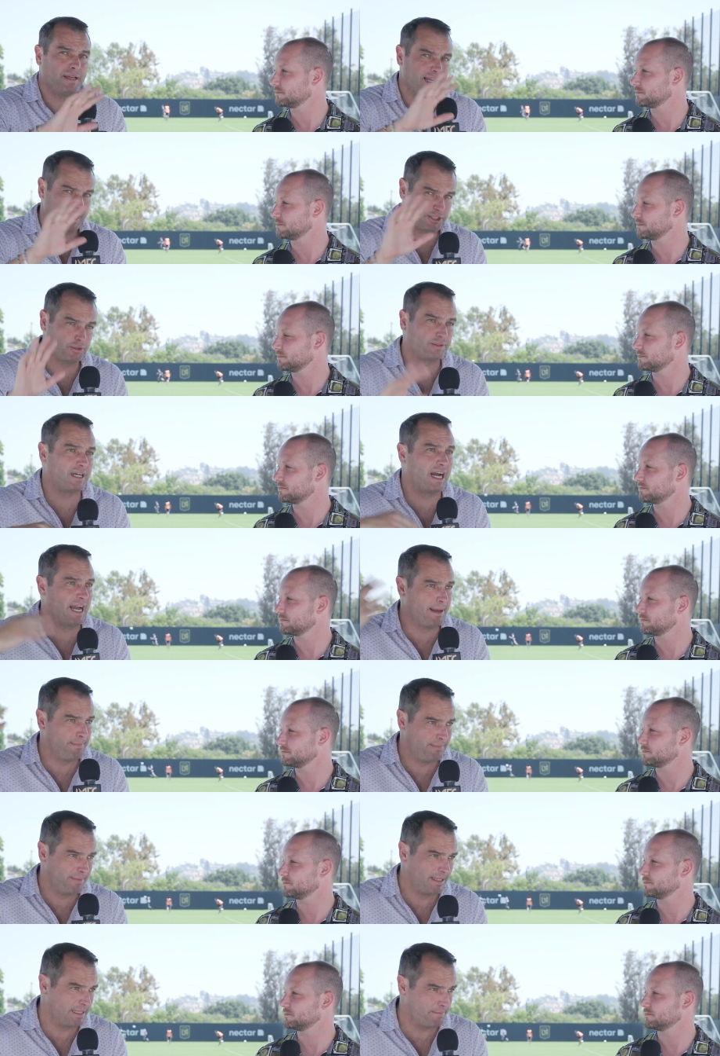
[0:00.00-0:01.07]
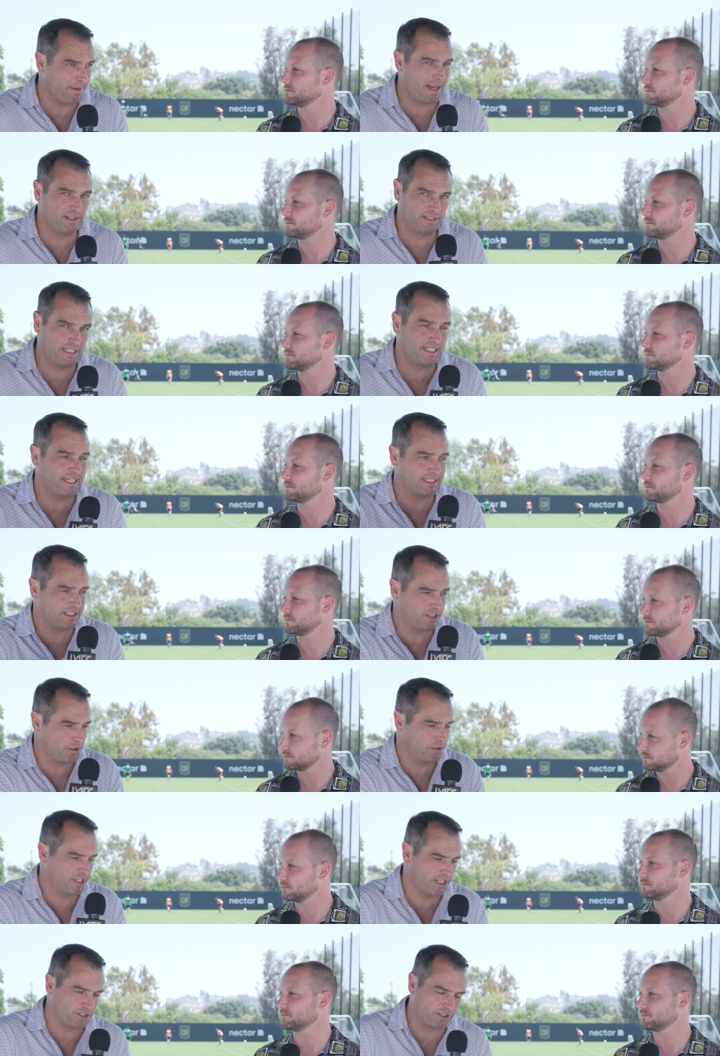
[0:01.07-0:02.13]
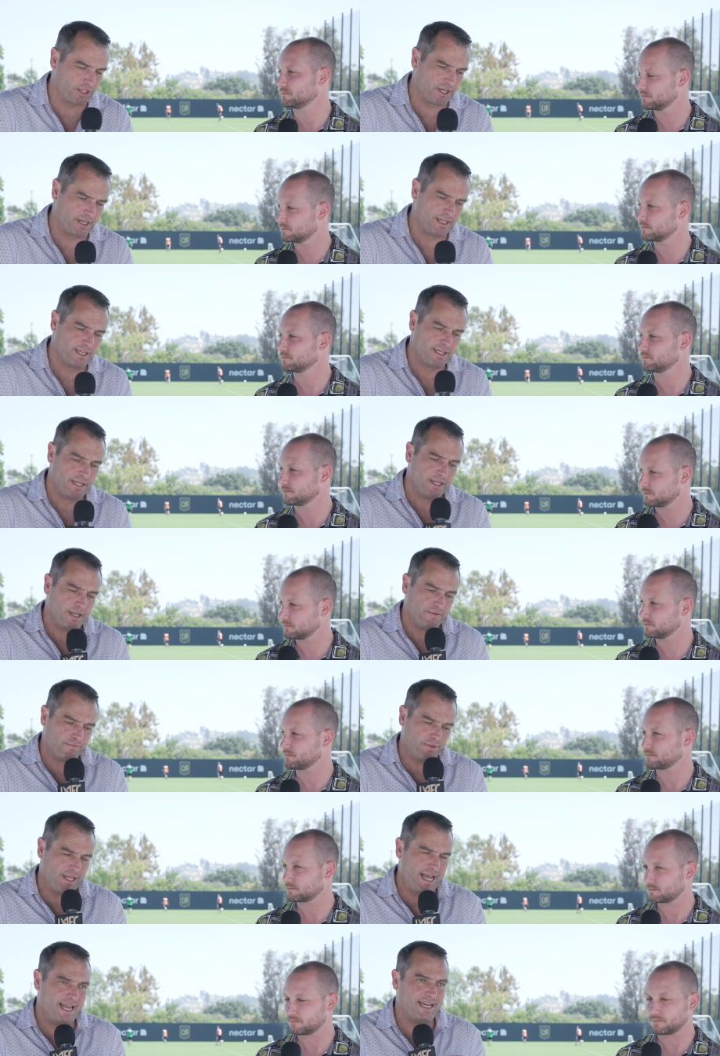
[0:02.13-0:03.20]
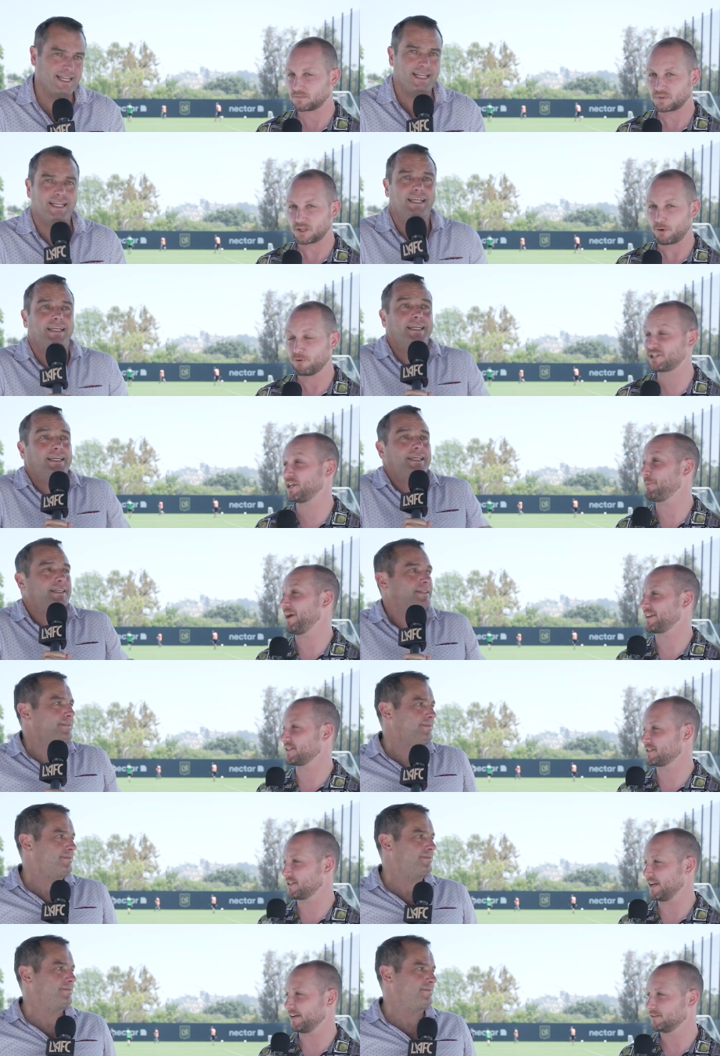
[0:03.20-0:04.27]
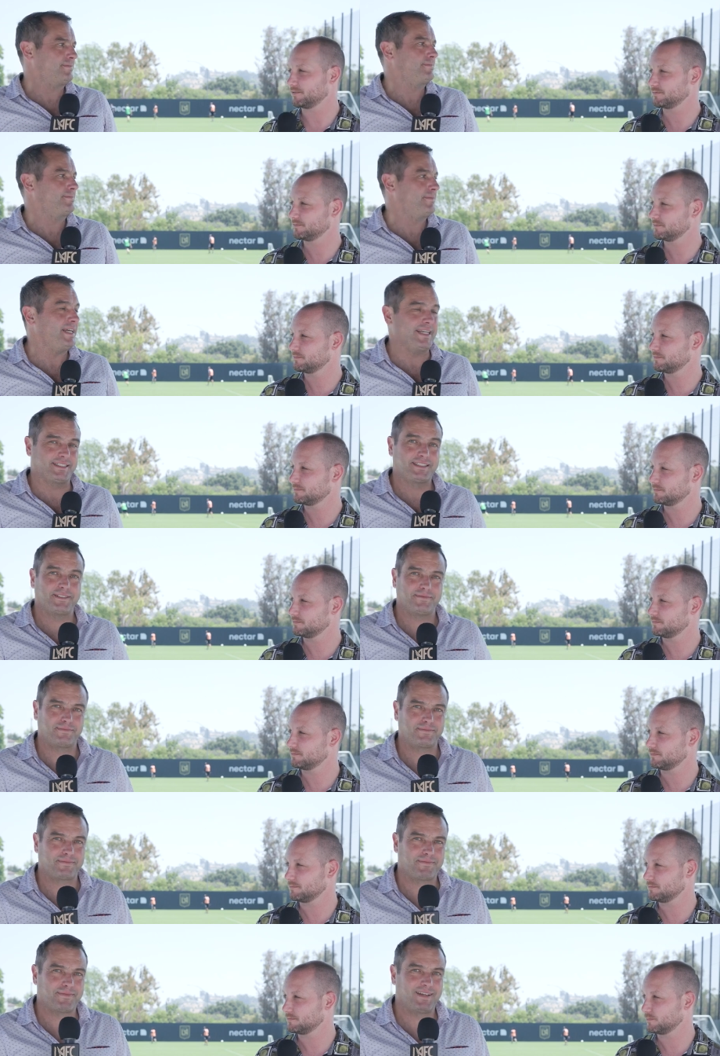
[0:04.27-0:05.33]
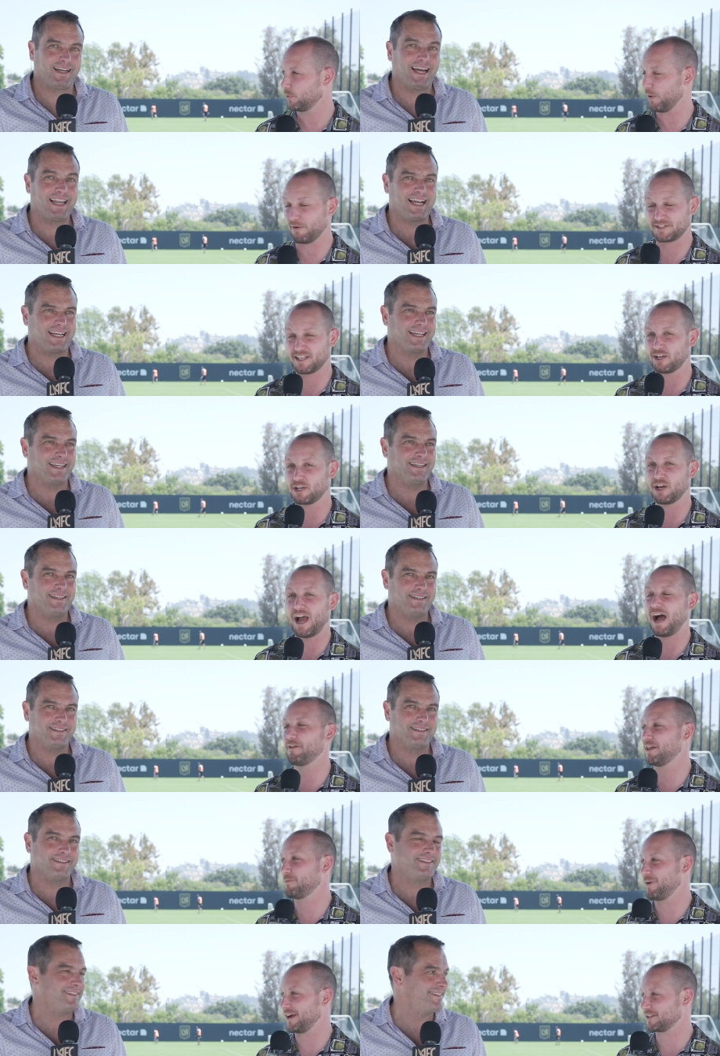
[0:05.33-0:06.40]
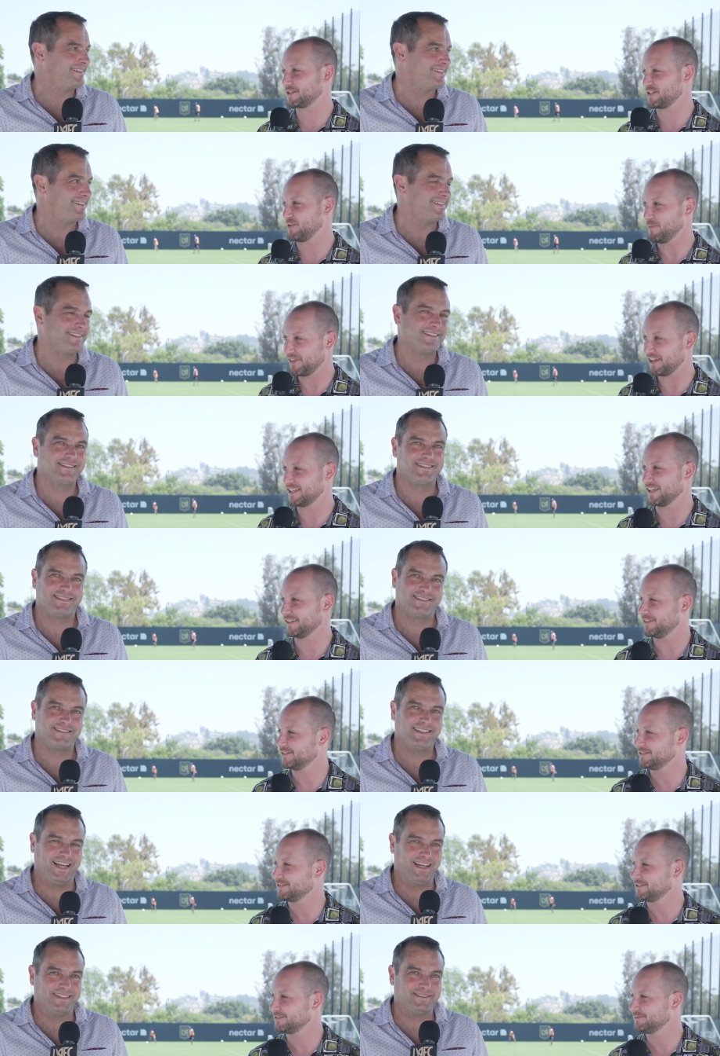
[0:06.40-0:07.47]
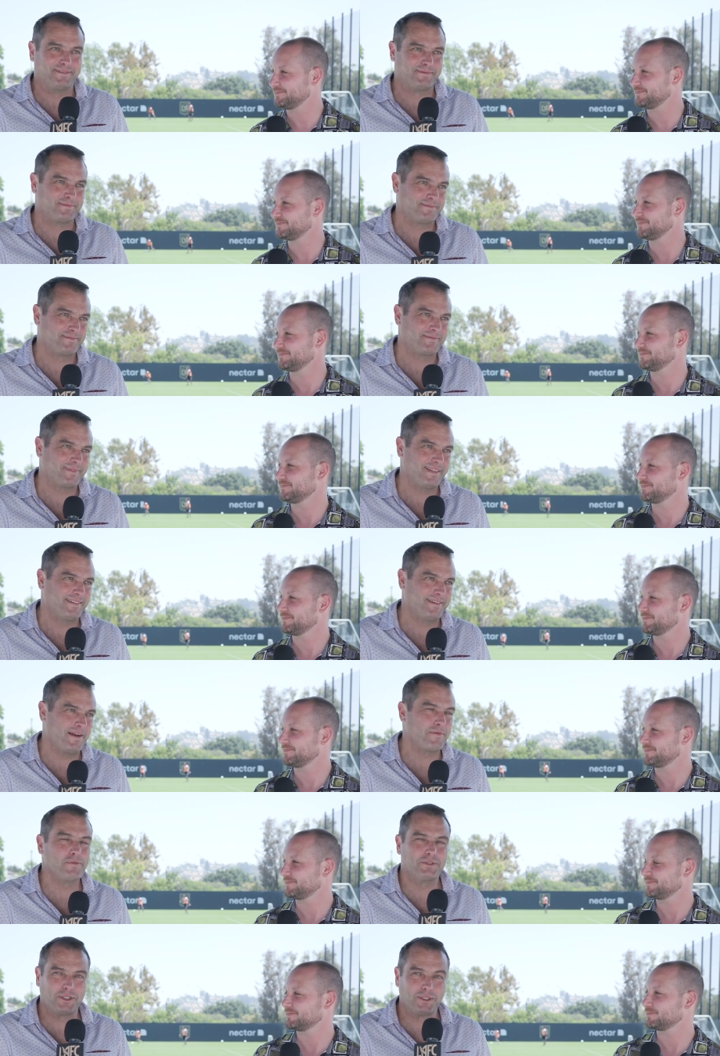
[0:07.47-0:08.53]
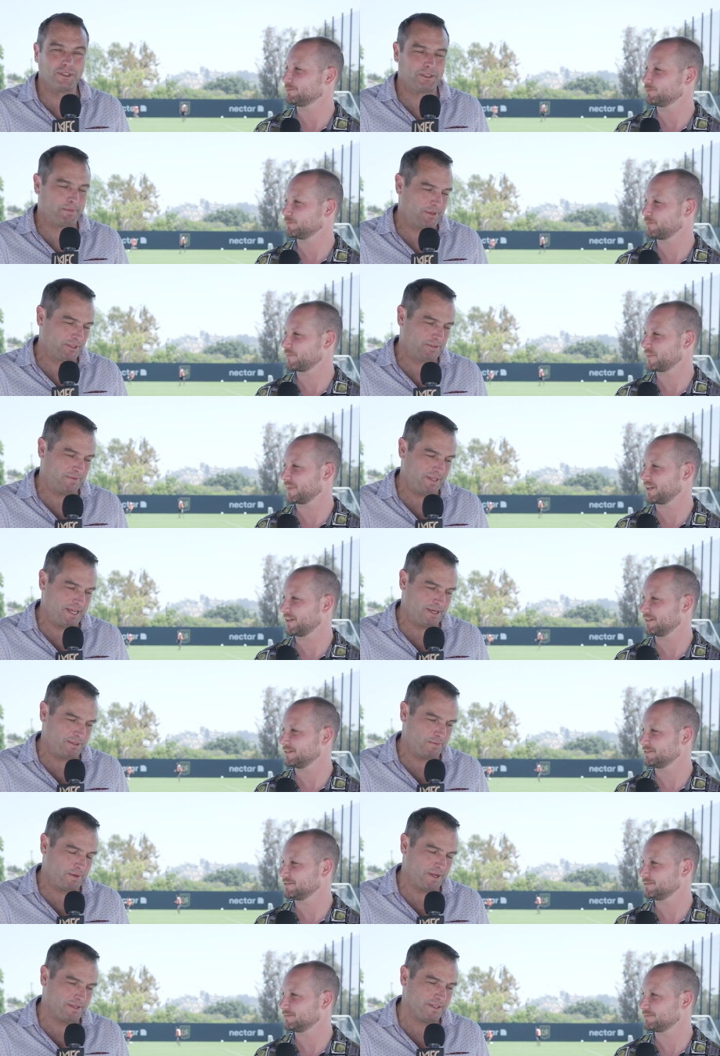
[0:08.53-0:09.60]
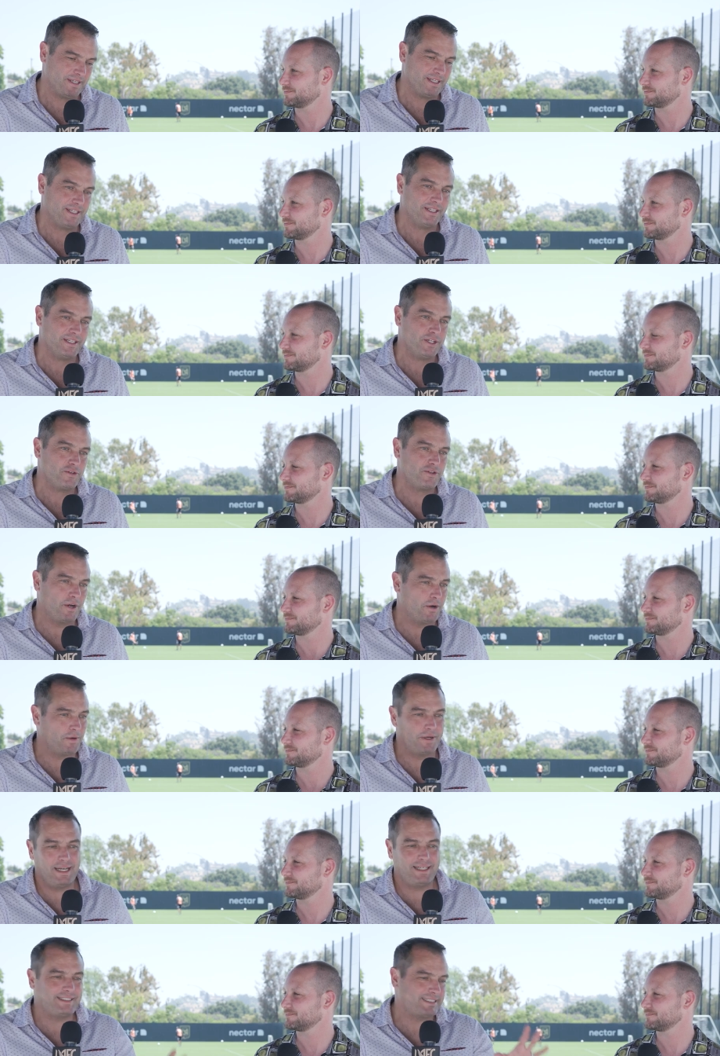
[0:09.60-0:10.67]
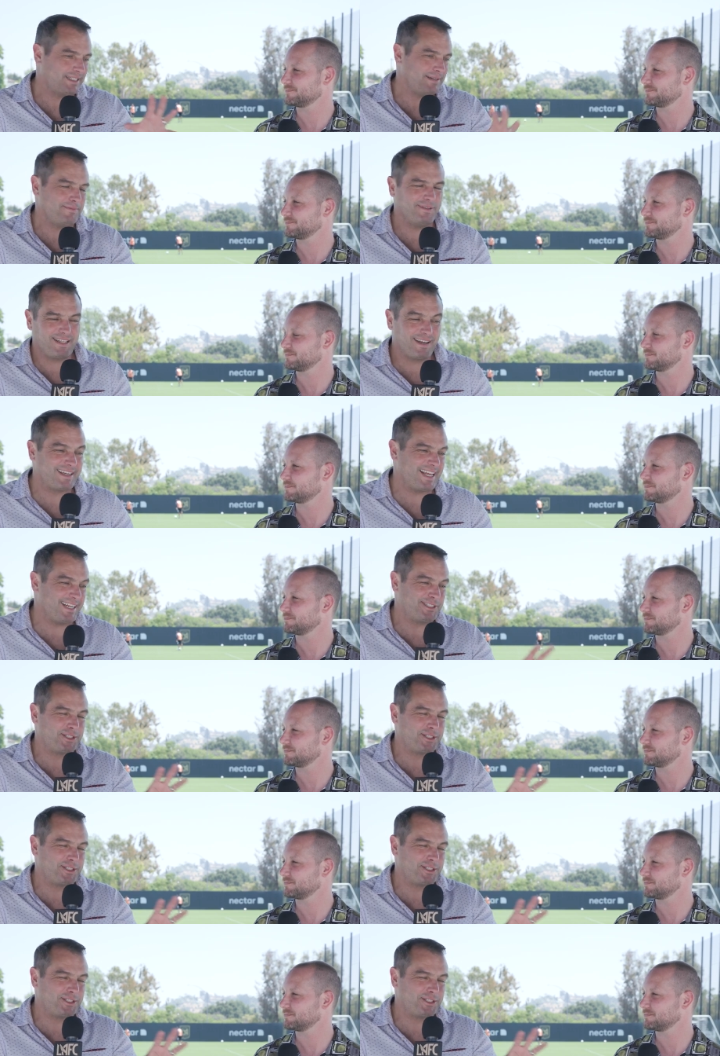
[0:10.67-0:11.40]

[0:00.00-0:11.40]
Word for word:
Speaker 1: extra time, and then penalty kicks, as you touched on, for that. Which they practiced today. Yes.
Speaker 2: We won't tell you how they practiced them, but they did.
Speaker 1: Yeah. Everyone was in good spirits for that as well. So it's, without getting